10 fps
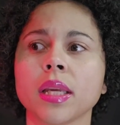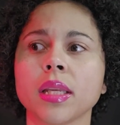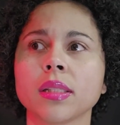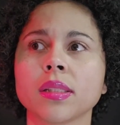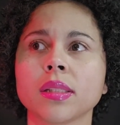
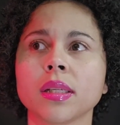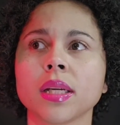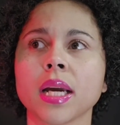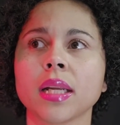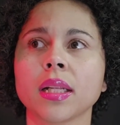get into
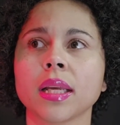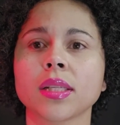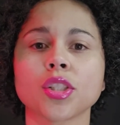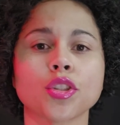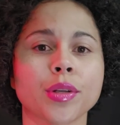any kind of
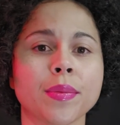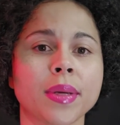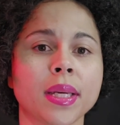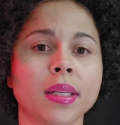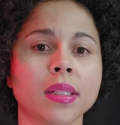like
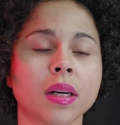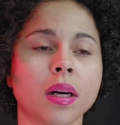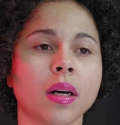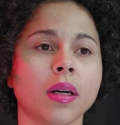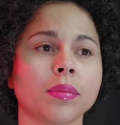streaming,
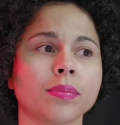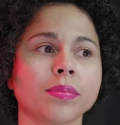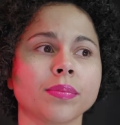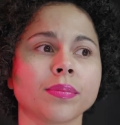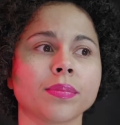
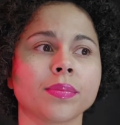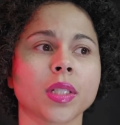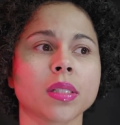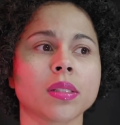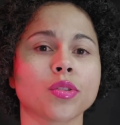
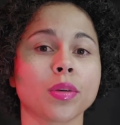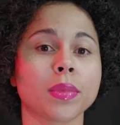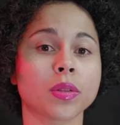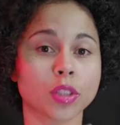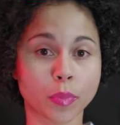because
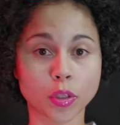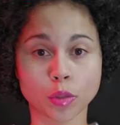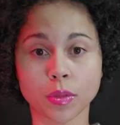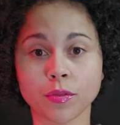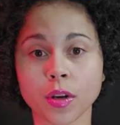streaming was supposed
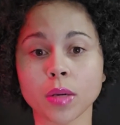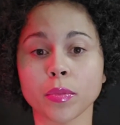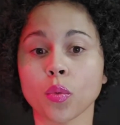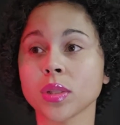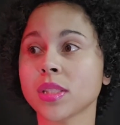to be fun,
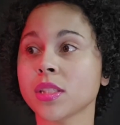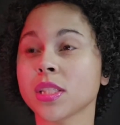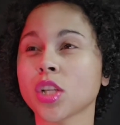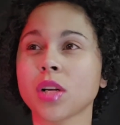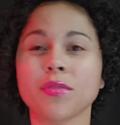but once it
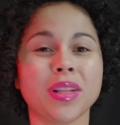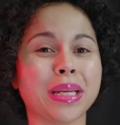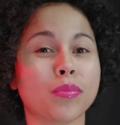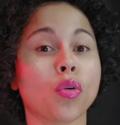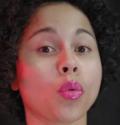started to
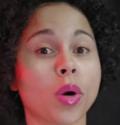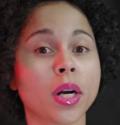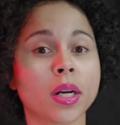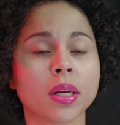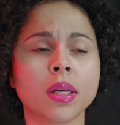like more
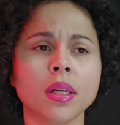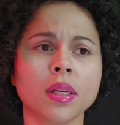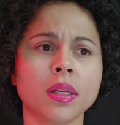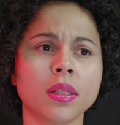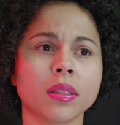work
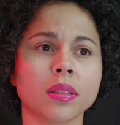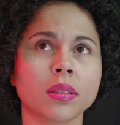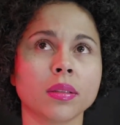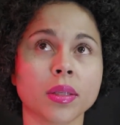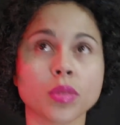
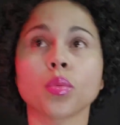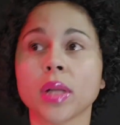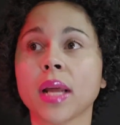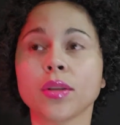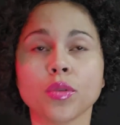is
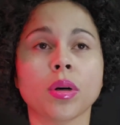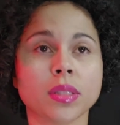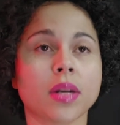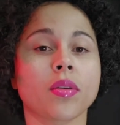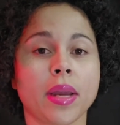when I knew I
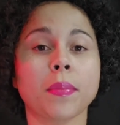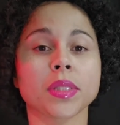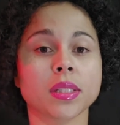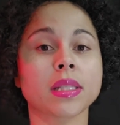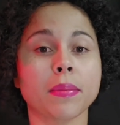was like, okay, I
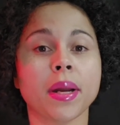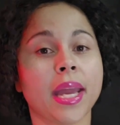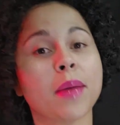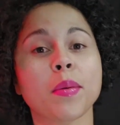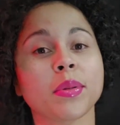must have stepped my
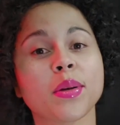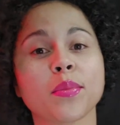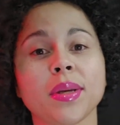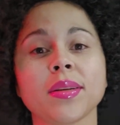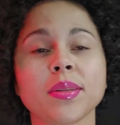game up a little
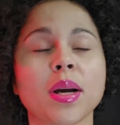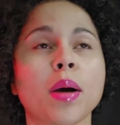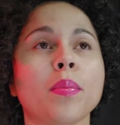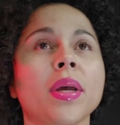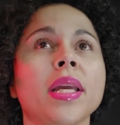bit.
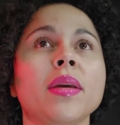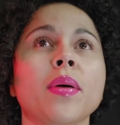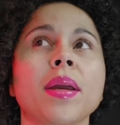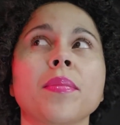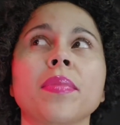But
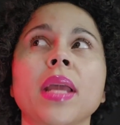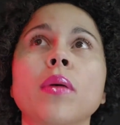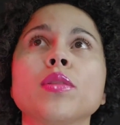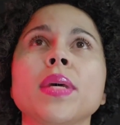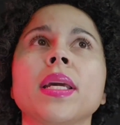anyway,
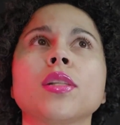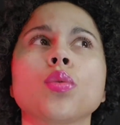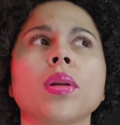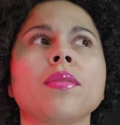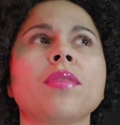I was making
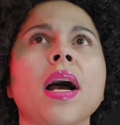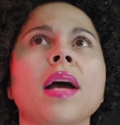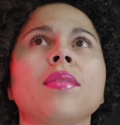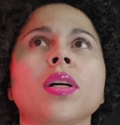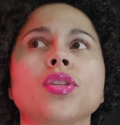
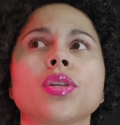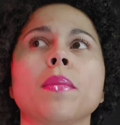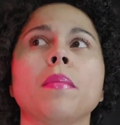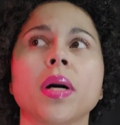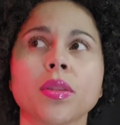2,500 a
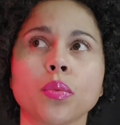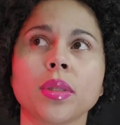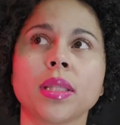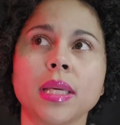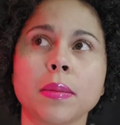month
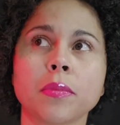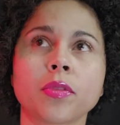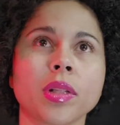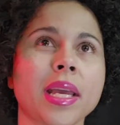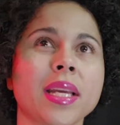with them
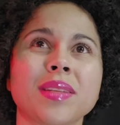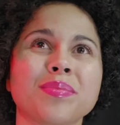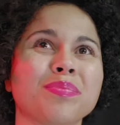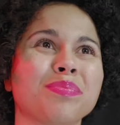for like,